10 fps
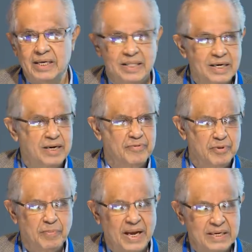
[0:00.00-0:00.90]
Third of
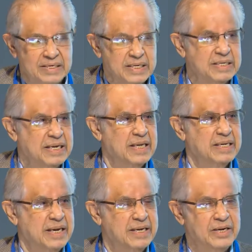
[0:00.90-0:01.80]
humanity is
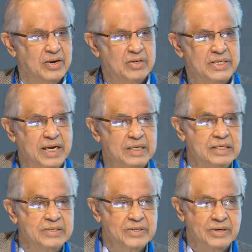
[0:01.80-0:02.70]
either Indian or
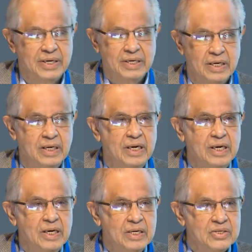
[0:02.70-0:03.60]
Chinese, right?
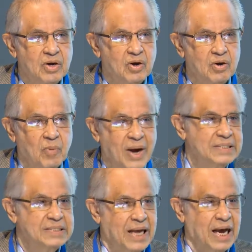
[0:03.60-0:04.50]
So why
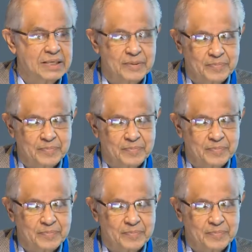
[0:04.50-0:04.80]
is that?